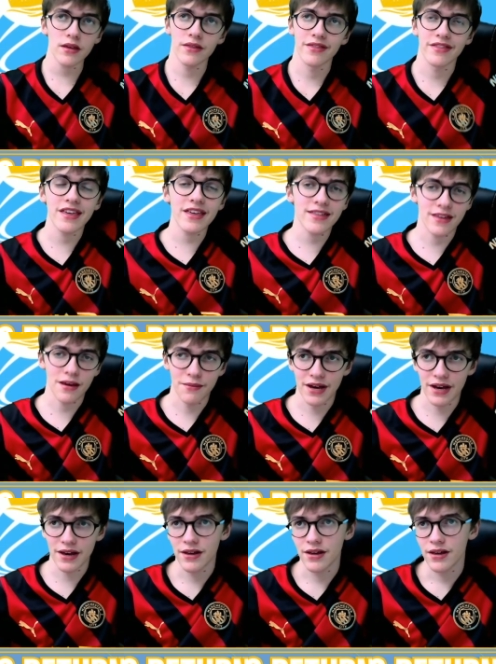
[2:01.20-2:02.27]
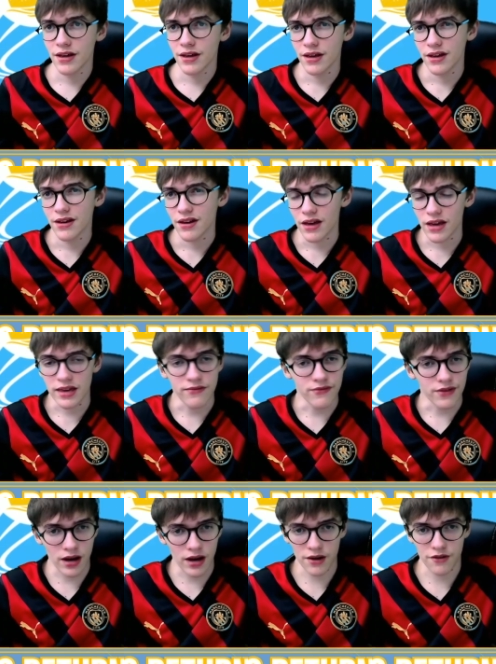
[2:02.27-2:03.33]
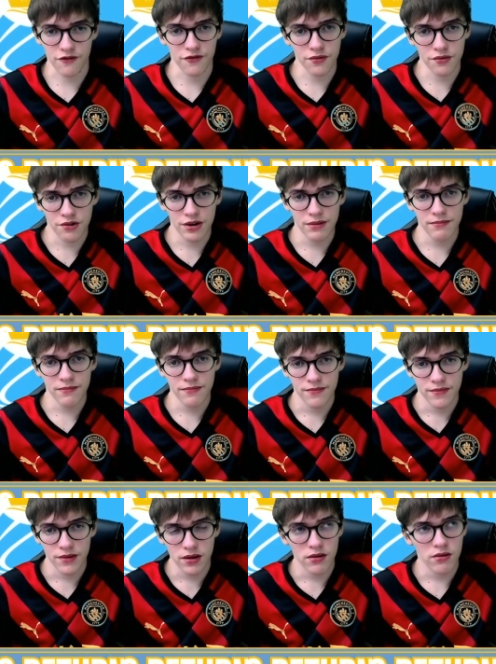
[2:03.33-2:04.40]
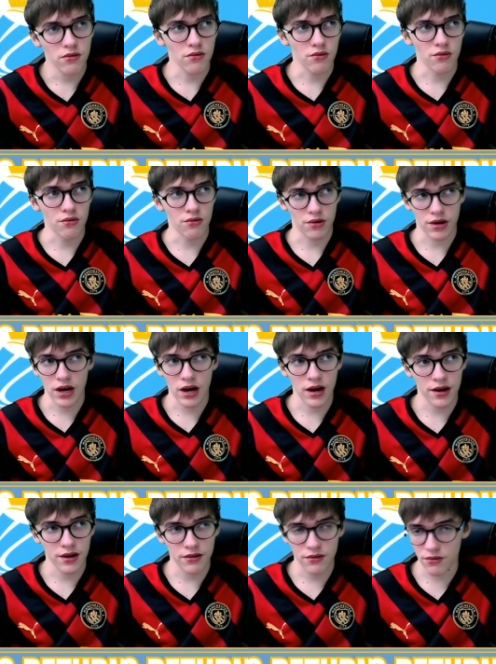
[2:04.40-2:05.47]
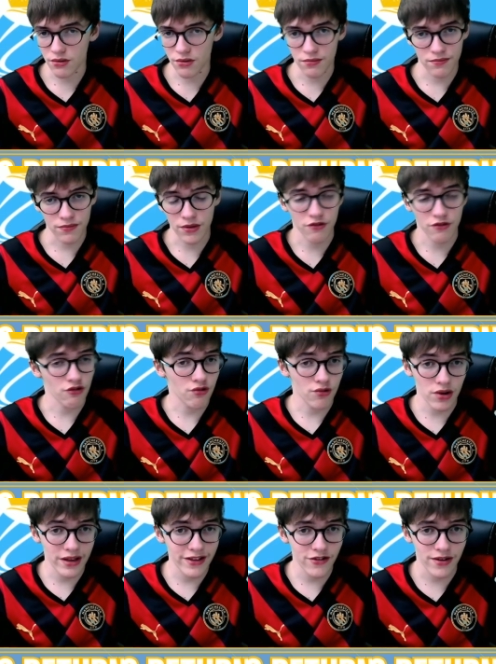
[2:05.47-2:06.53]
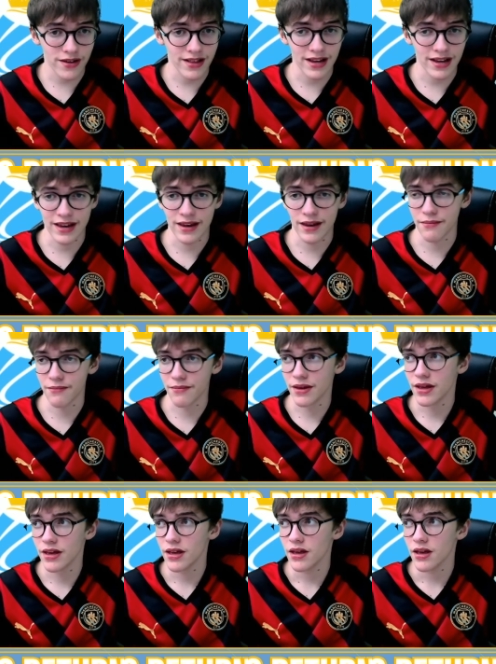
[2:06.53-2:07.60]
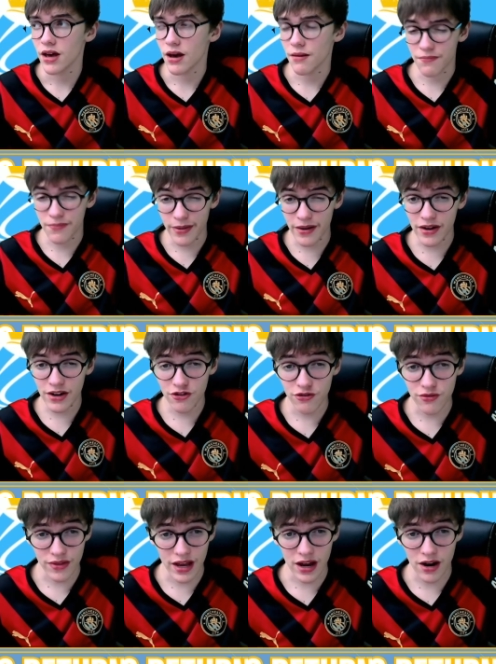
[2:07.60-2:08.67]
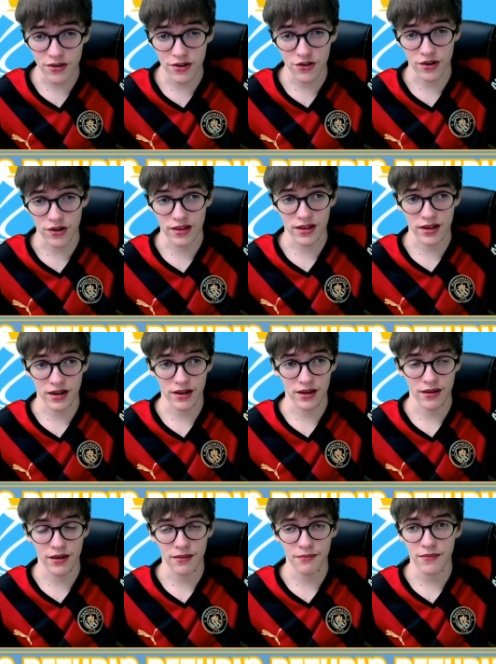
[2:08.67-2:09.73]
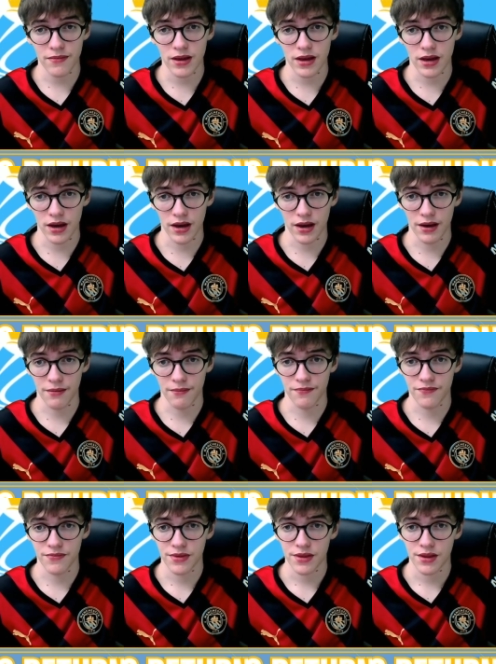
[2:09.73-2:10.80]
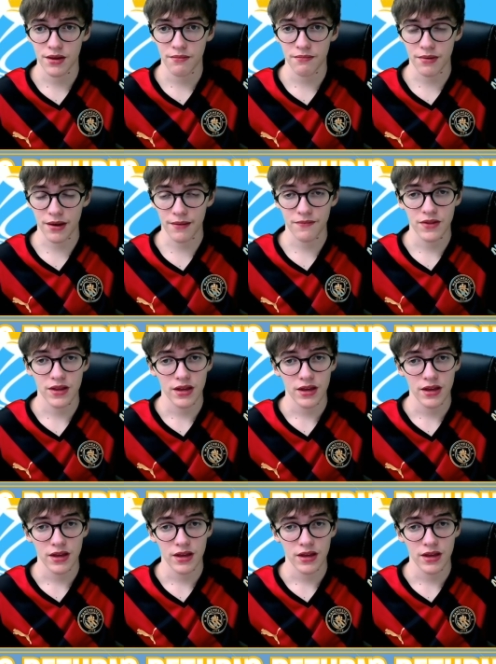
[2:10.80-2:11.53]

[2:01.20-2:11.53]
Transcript: this summer, either can't afford him or can't, or just not interested in him. I'm pretty sure they are interested in him, um, but